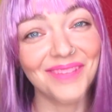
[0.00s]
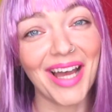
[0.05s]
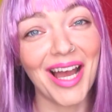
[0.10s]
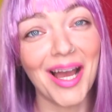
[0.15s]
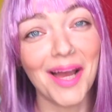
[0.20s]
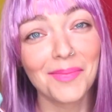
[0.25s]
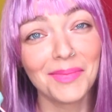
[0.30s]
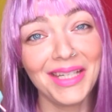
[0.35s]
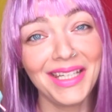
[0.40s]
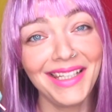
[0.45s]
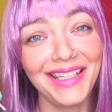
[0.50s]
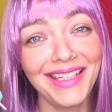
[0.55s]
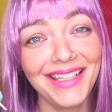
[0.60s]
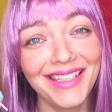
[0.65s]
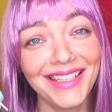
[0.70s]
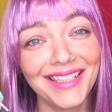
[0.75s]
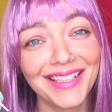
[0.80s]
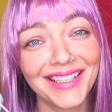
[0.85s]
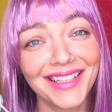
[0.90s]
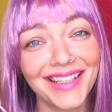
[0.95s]
I
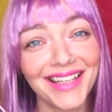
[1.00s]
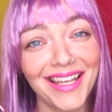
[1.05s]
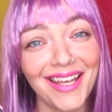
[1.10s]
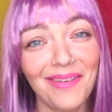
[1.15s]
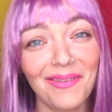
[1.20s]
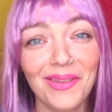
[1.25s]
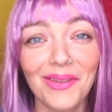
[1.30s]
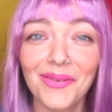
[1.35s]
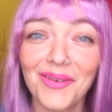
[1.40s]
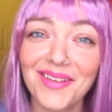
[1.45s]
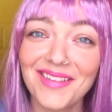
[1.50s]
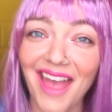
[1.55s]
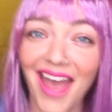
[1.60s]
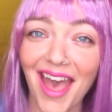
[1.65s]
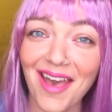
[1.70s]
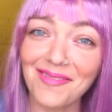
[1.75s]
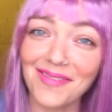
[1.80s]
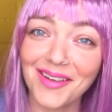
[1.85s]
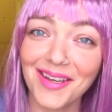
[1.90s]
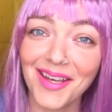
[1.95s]
mean, if there was
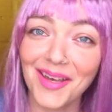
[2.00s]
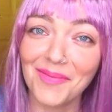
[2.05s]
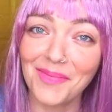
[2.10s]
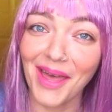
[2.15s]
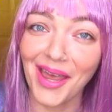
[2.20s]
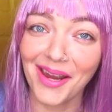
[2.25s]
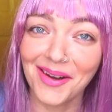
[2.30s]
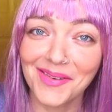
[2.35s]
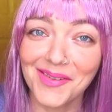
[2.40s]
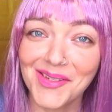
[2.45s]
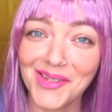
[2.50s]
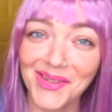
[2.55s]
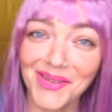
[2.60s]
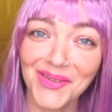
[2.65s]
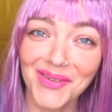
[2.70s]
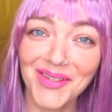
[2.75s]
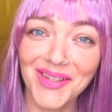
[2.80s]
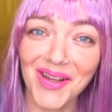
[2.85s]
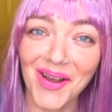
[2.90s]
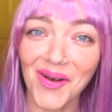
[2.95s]
ever a pair of
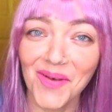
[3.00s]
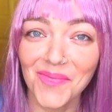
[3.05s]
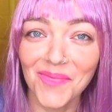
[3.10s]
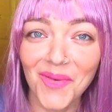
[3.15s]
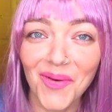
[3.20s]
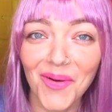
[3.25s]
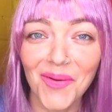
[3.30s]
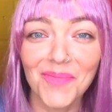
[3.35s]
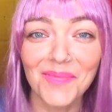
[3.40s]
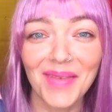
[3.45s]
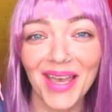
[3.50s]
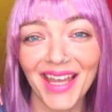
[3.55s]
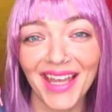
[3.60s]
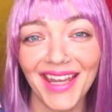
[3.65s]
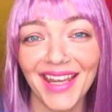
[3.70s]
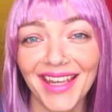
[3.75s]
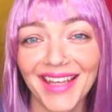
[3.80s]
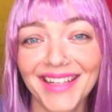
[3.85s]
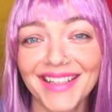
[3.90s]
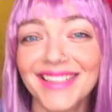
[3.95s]
shoes that are more
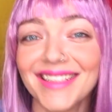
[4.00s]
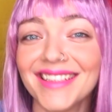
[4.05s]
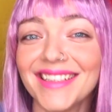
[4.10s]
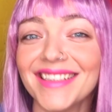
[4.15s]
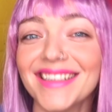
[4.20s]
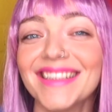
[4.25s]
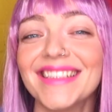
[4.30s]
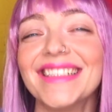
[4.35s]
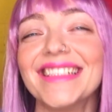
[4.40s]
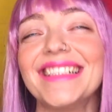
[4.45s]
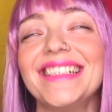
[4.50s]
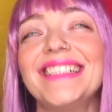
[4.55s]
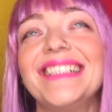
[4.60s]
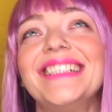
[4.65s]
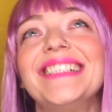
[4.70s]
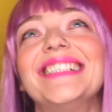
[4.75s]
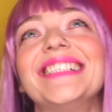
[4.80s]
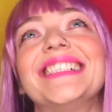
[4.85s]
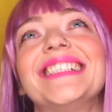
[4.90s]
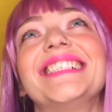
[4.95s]
me,
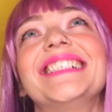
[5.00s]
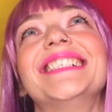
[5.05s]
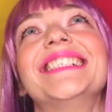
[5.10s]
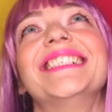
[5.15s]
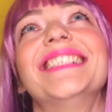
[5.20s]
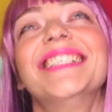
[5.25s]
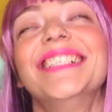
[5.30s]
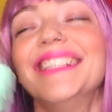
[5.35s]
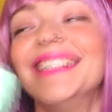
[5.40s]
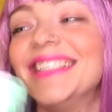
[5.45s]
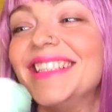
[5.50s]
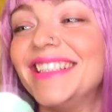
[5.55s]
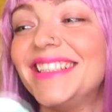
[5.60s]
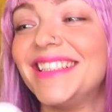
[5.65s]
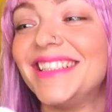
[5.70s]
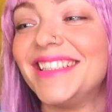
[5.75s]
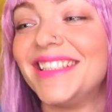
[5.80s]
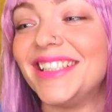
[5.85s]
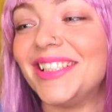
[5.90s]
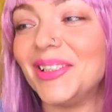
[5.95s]

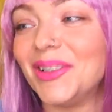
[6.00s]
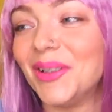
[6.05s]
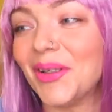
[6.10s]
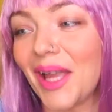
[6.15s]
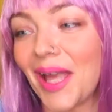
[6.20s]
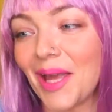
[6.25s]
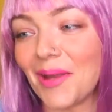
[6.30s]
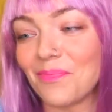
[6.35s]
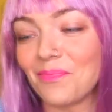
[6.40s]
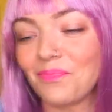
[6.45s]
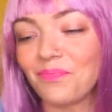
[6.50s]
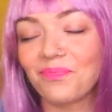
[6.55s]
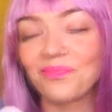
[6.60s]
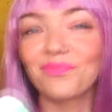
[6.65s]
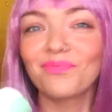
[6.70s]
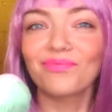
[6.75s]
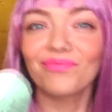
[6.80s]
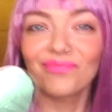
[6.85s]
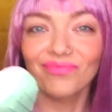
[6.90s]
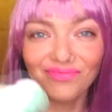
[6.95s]
okay,
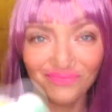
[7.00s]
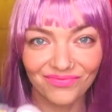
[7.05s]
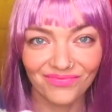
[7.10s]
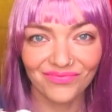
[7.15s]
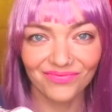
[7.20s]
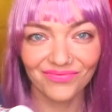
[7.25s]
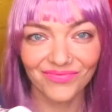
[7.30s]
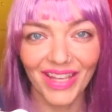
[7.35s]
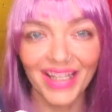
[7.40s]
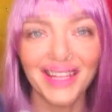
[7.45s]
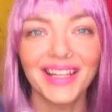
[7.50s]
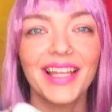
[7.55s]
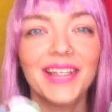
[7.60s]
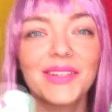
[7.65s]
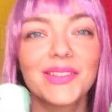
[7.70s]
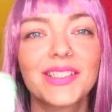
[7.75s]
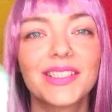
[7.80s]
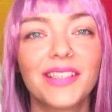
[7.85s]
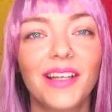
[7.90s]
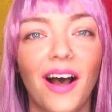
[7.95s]

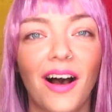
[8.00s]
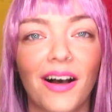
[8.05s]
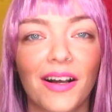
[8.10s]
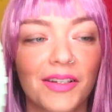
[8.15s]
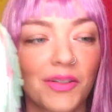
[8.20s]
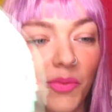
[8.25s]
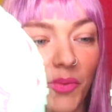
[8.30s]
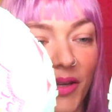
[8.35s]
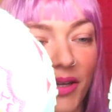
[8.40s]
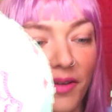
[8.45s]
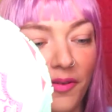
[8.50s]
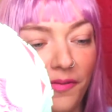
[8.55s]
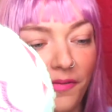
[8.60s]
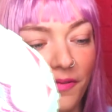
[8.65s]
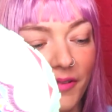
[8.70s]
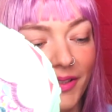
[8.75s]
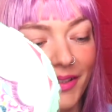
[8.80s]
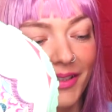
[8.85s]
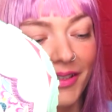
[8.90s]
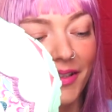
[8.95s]
let us start with